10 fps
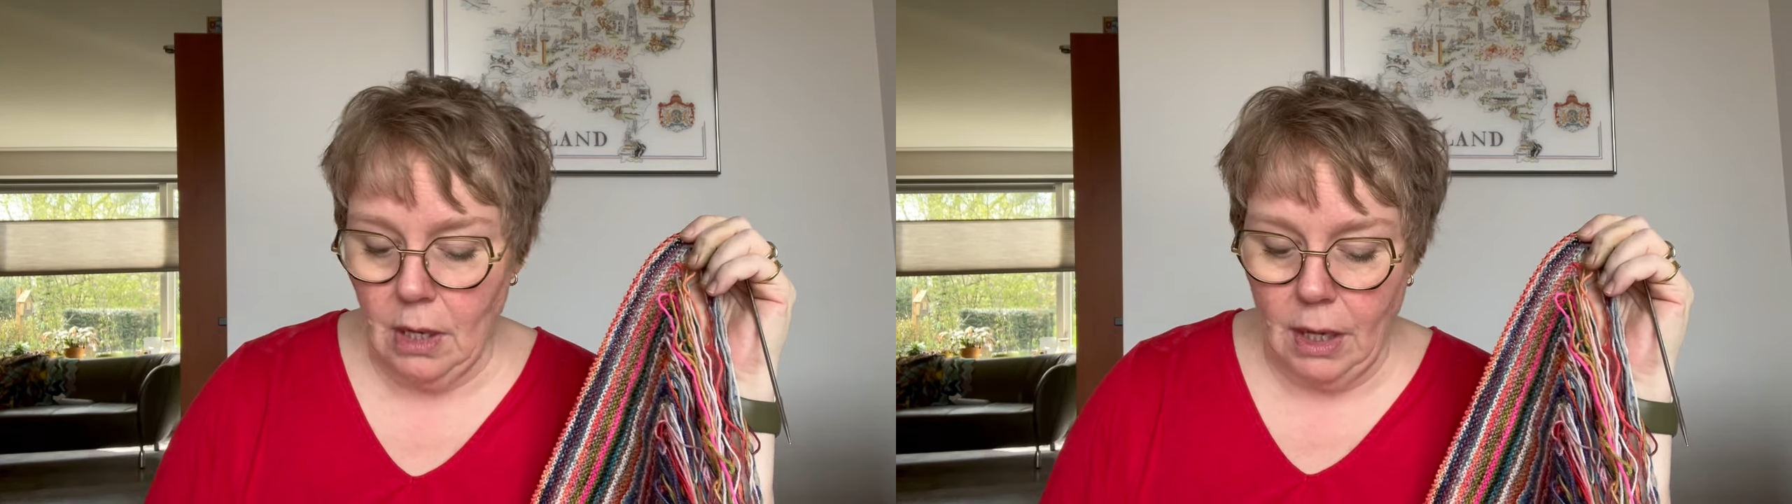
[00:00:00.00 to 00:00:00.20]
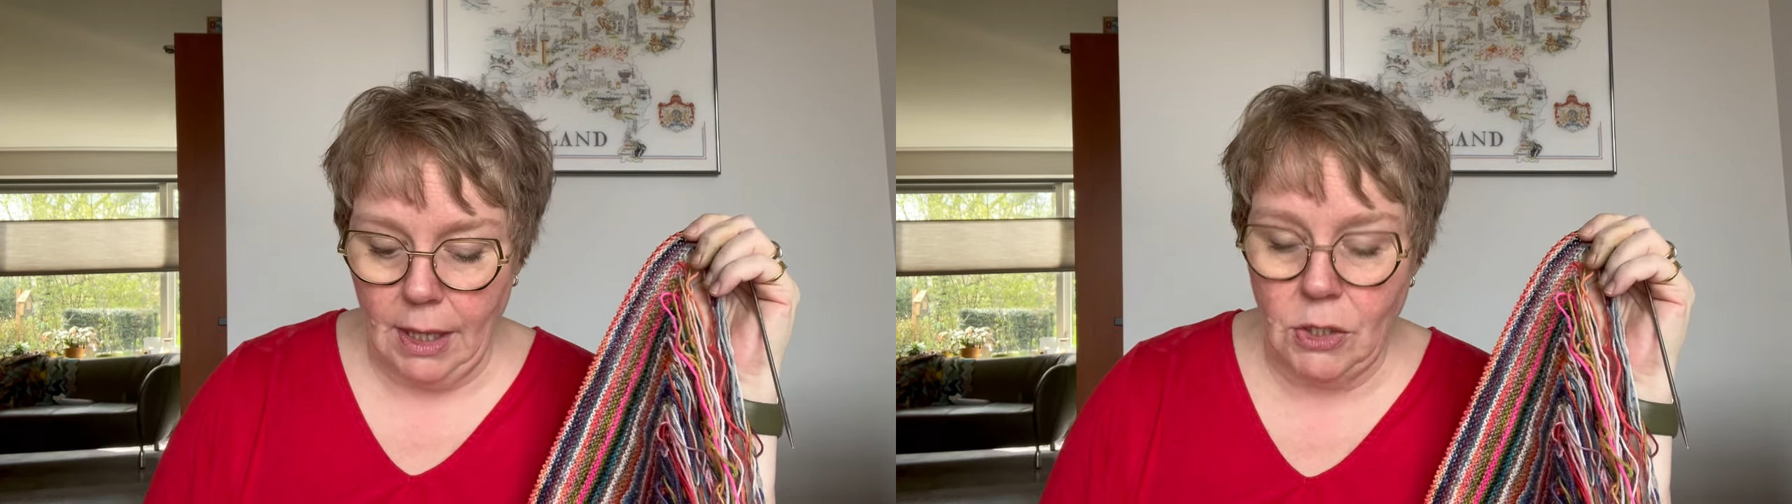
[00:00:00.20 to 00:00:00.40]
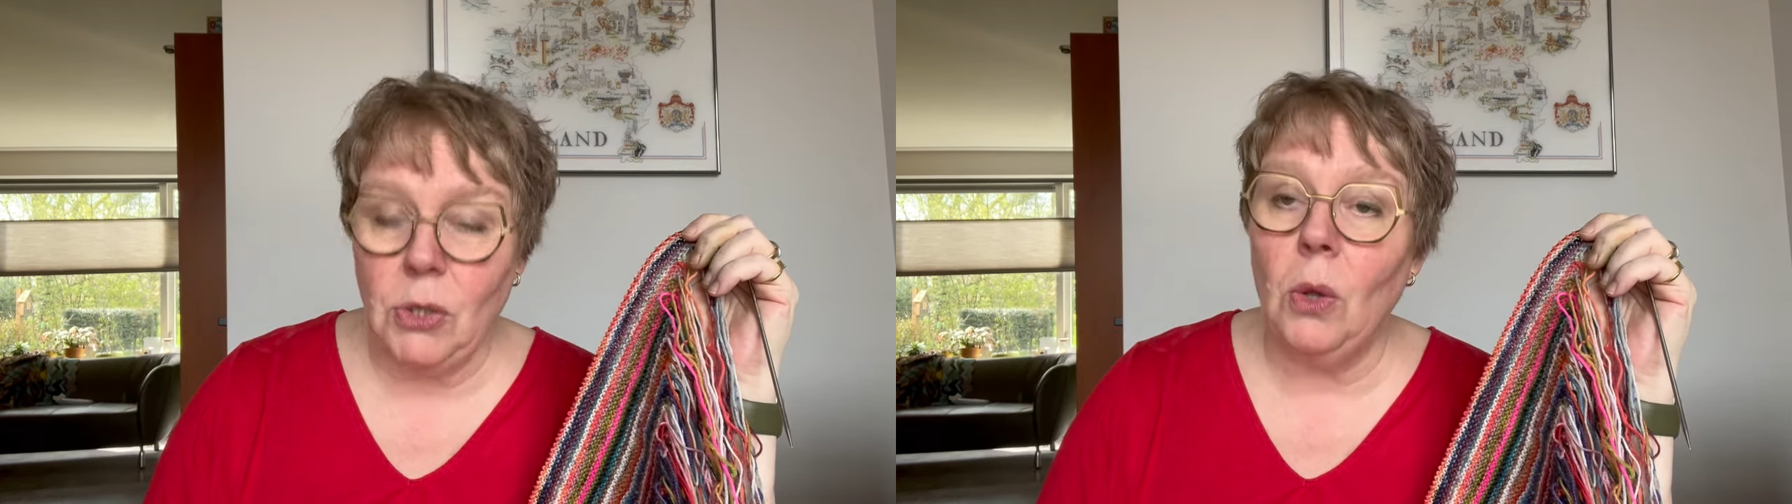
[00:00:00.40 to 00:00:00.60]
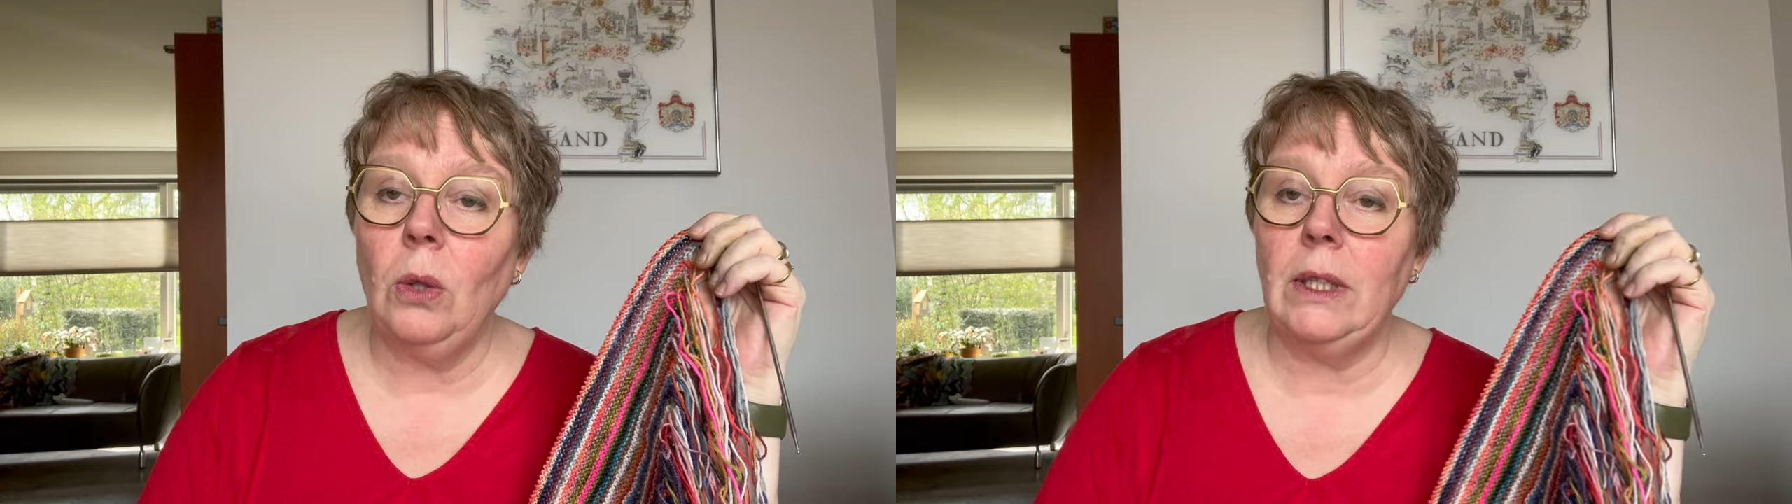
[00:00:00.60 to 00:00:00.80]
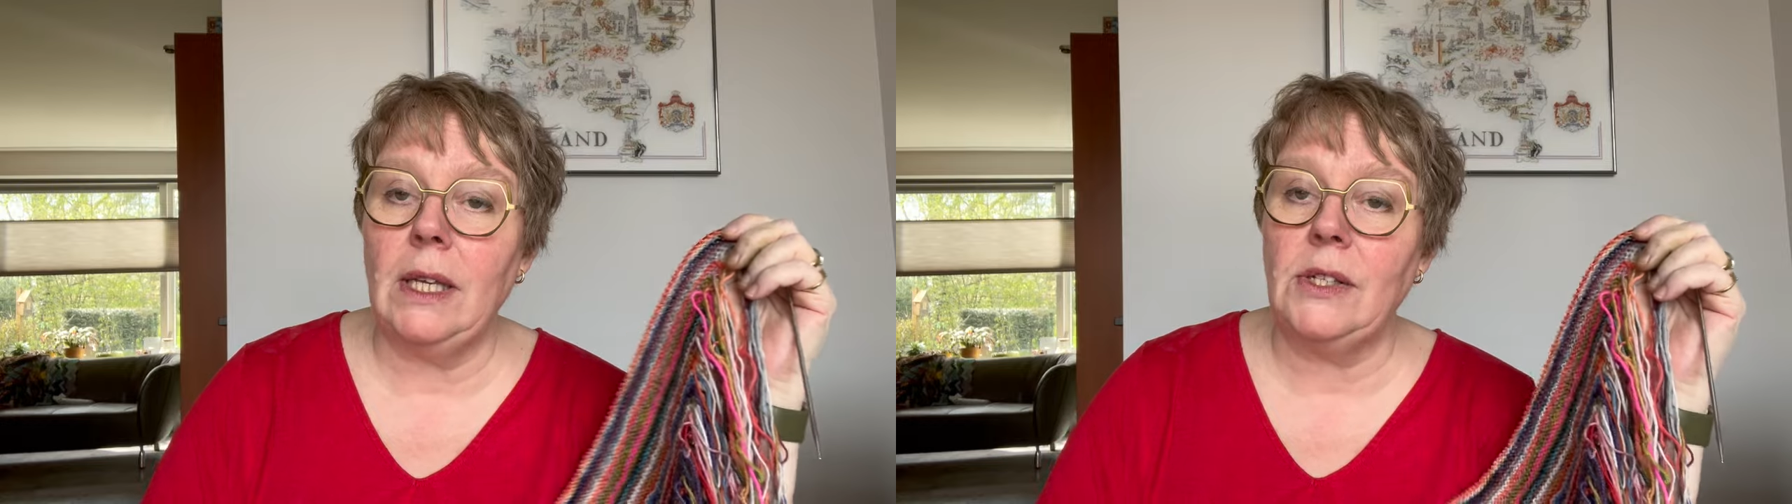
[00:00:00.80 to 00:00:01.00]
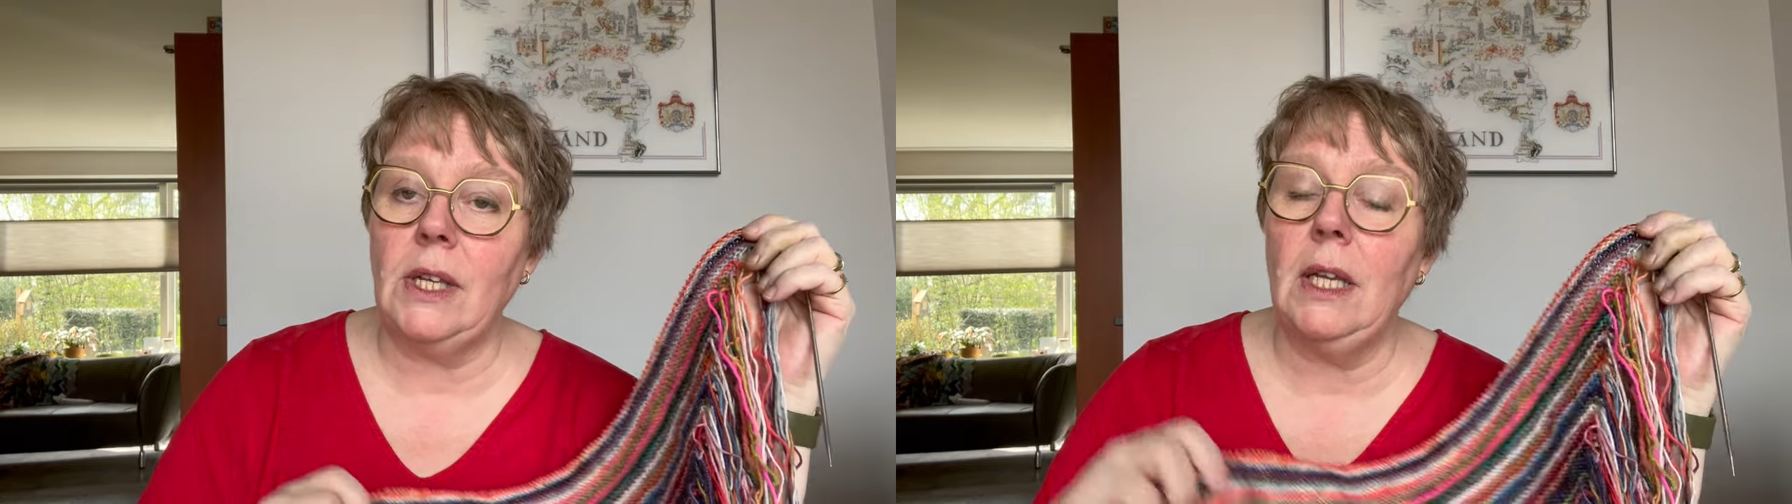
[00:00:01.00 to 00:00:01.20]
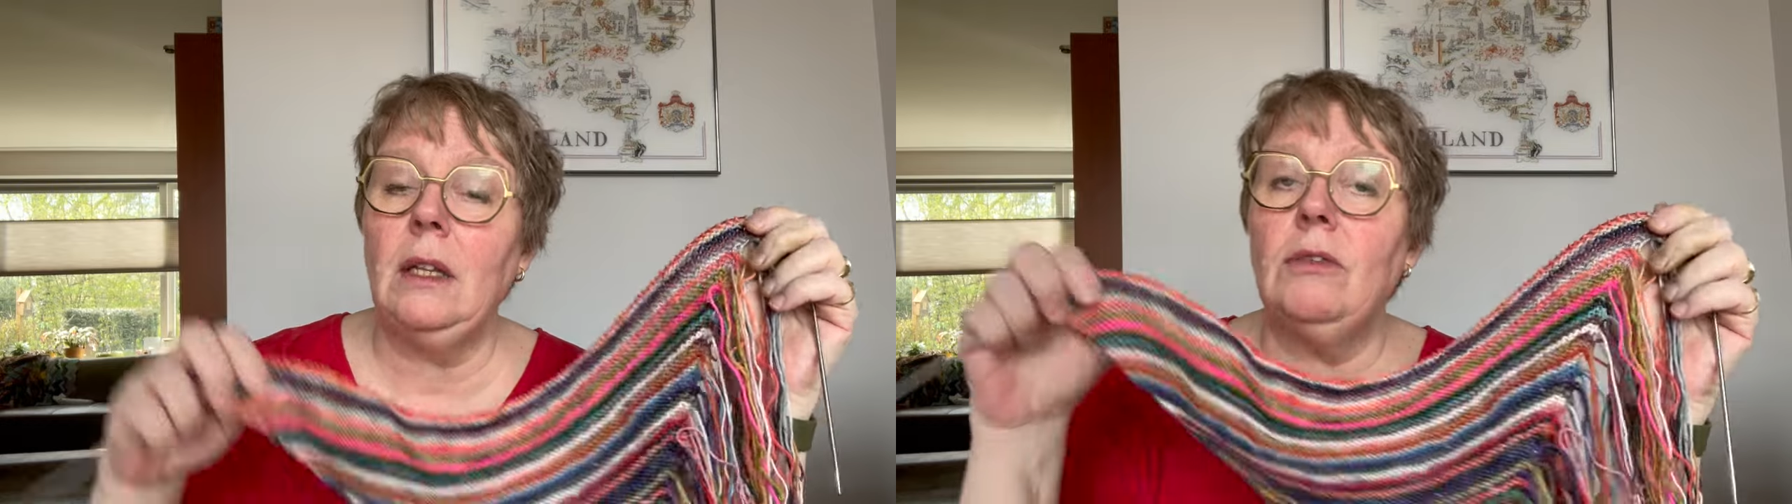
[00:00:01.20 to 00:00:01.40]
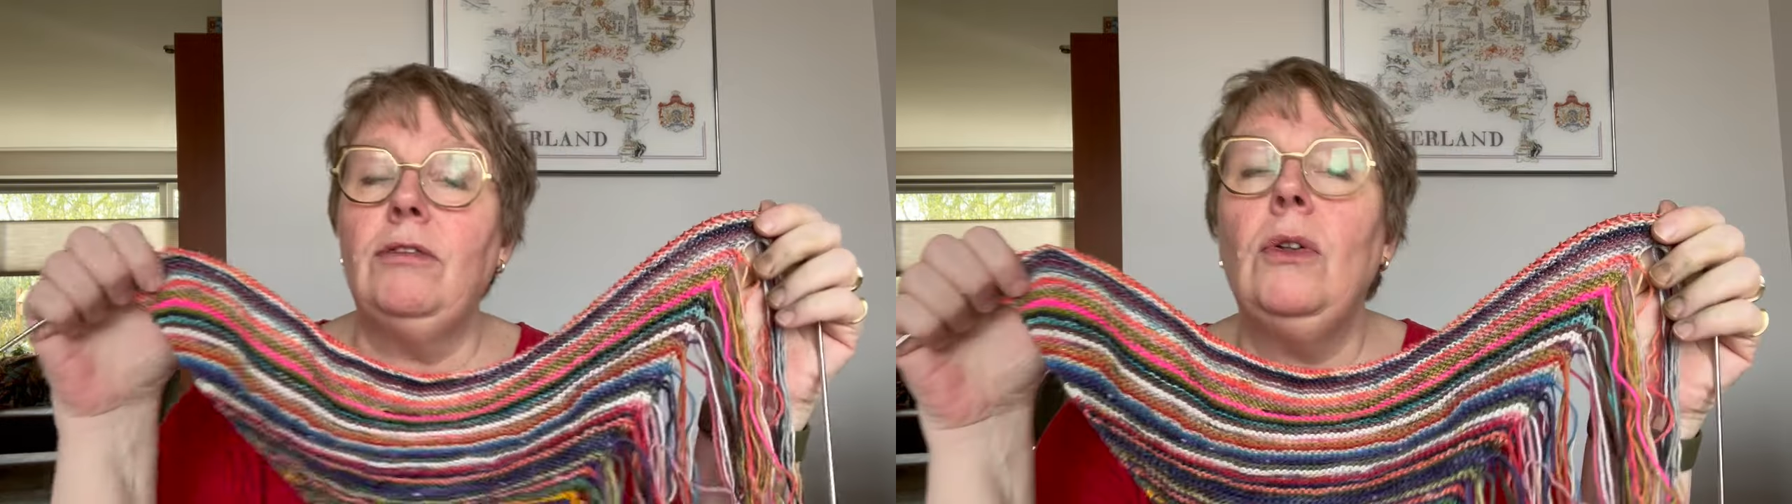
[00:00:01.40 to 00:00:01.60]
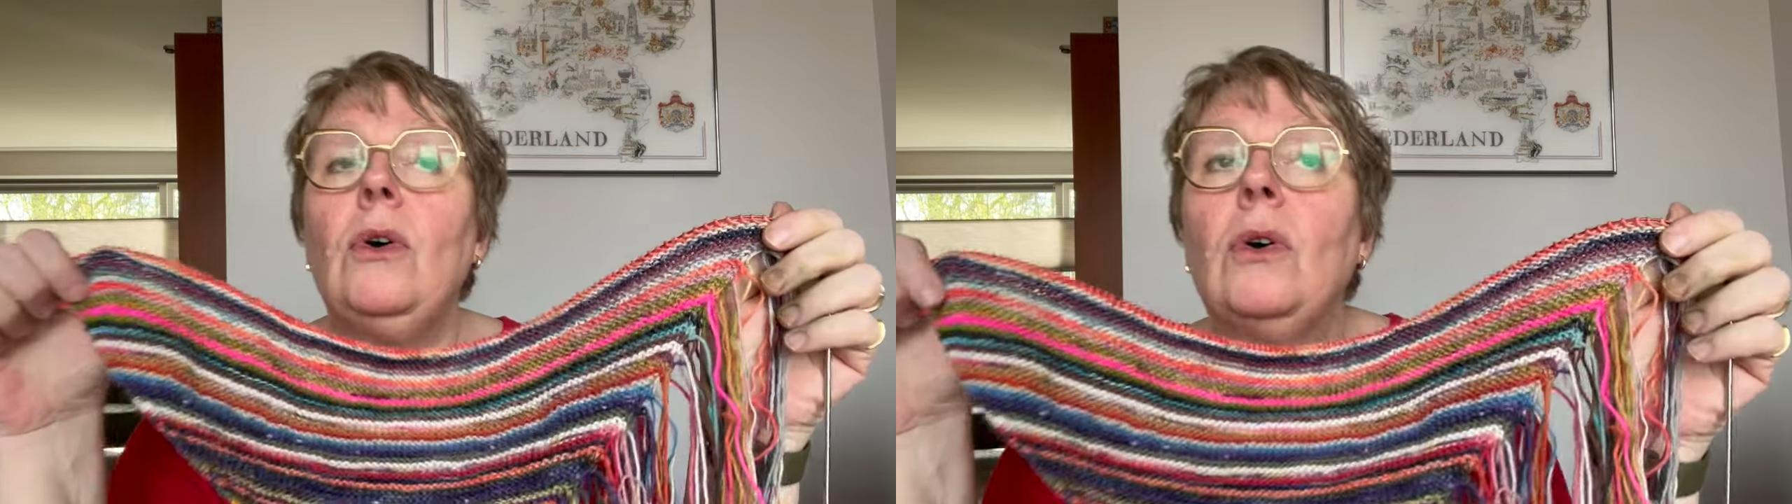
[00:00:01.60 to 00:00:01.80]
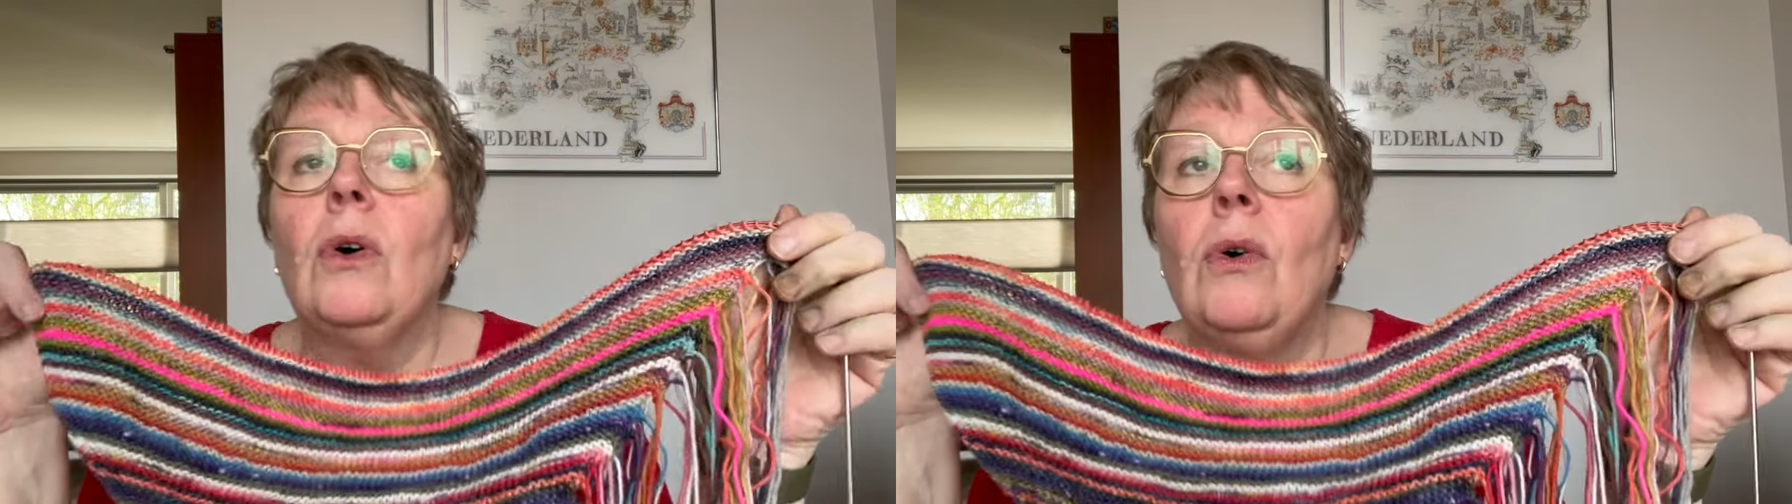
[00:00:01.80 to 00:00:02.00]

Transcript: I saw this in the vlog